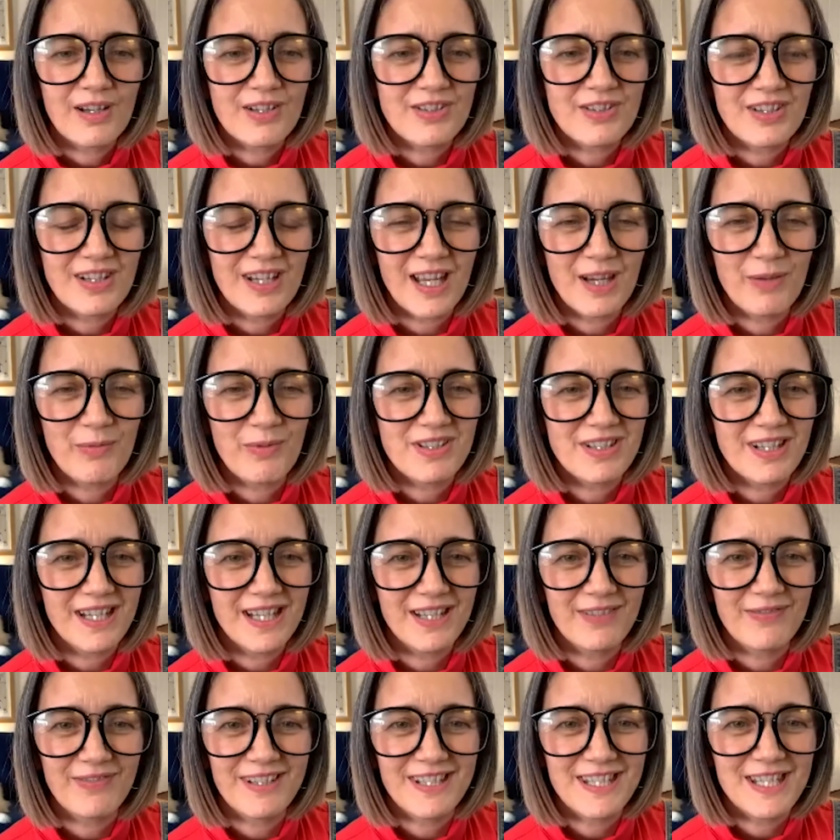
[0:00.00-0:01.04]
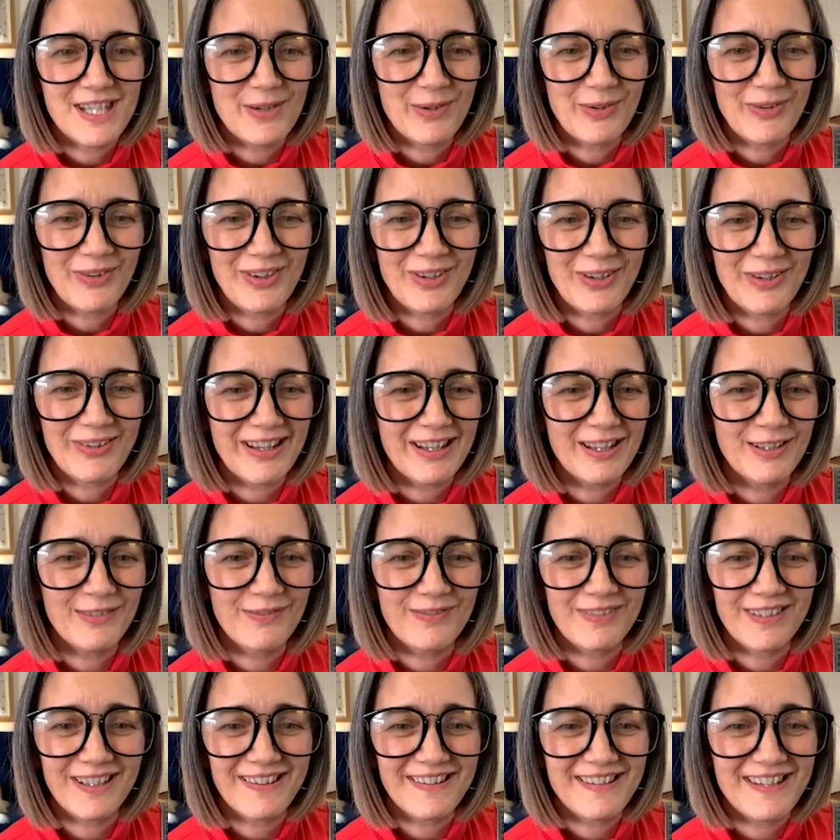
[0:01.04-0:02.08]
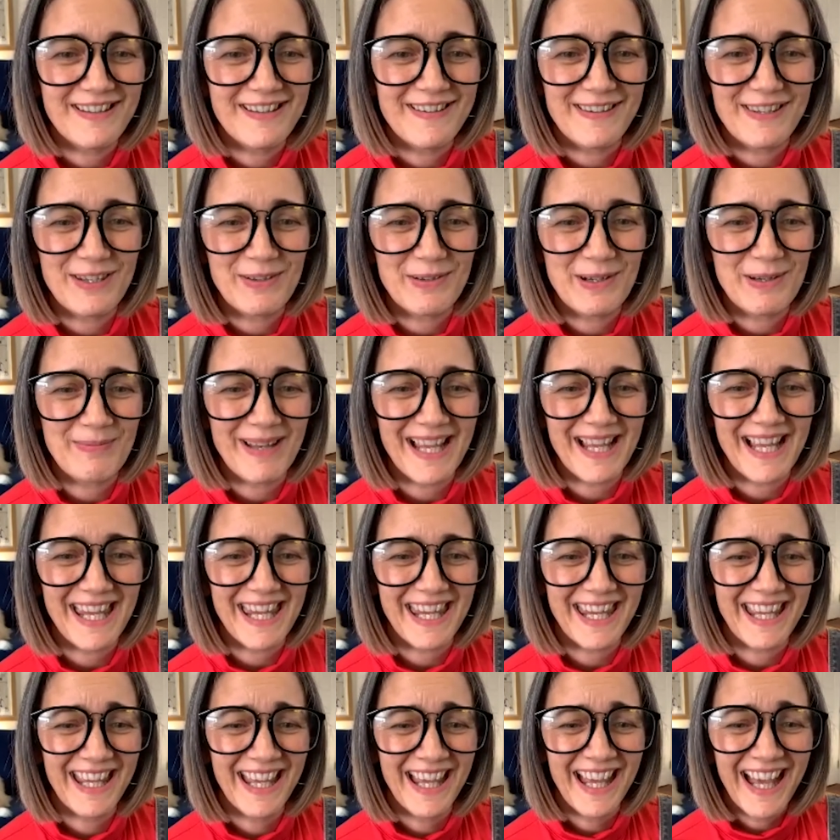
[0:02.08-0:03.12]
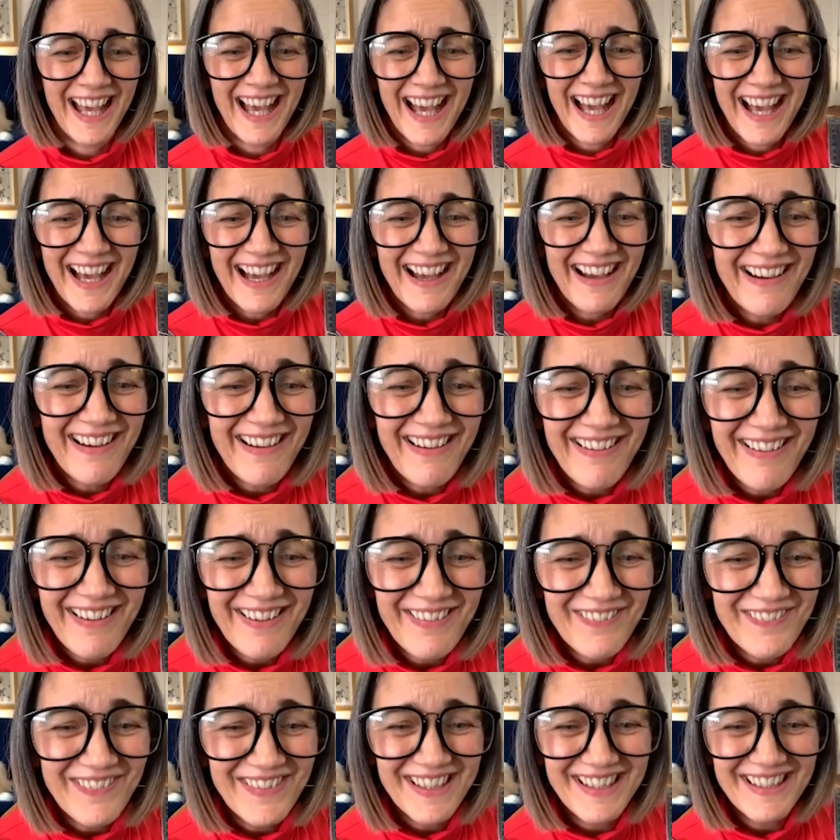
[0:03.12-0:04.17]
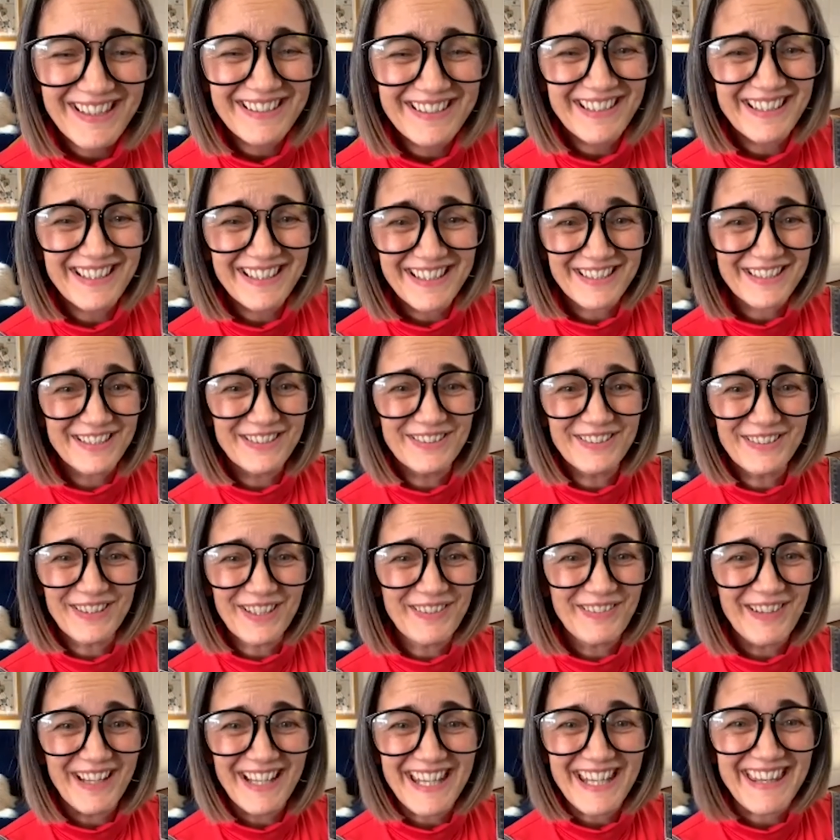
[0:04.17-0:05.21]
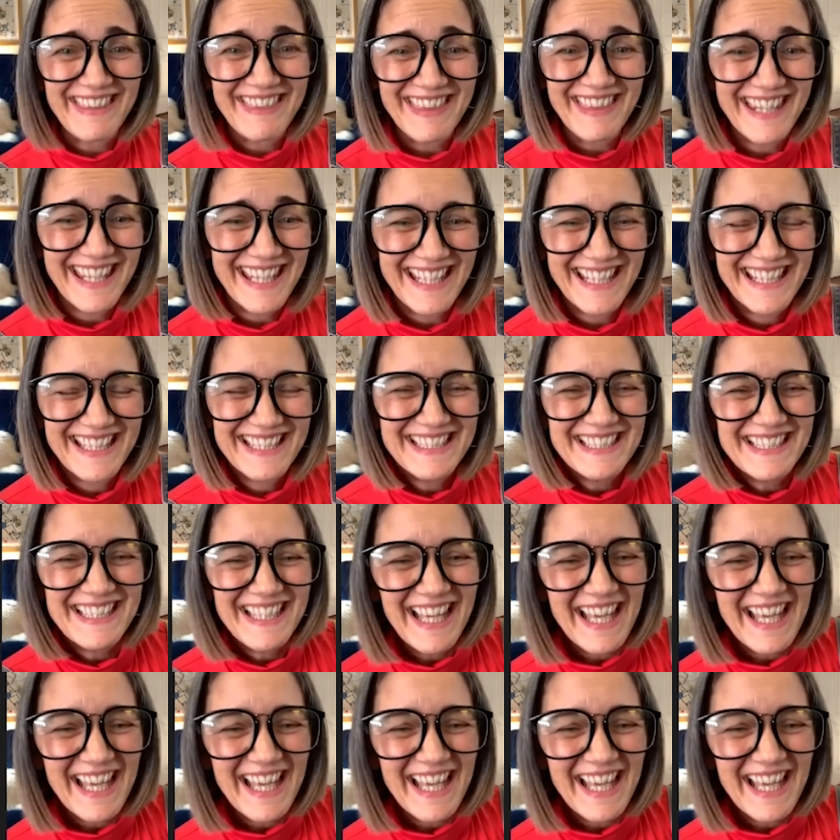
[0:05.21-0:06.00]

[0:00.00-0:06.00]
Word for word: gosh, I wish I had video skills. I love listening to you. I'm like, oh, I feel like I don't know anything.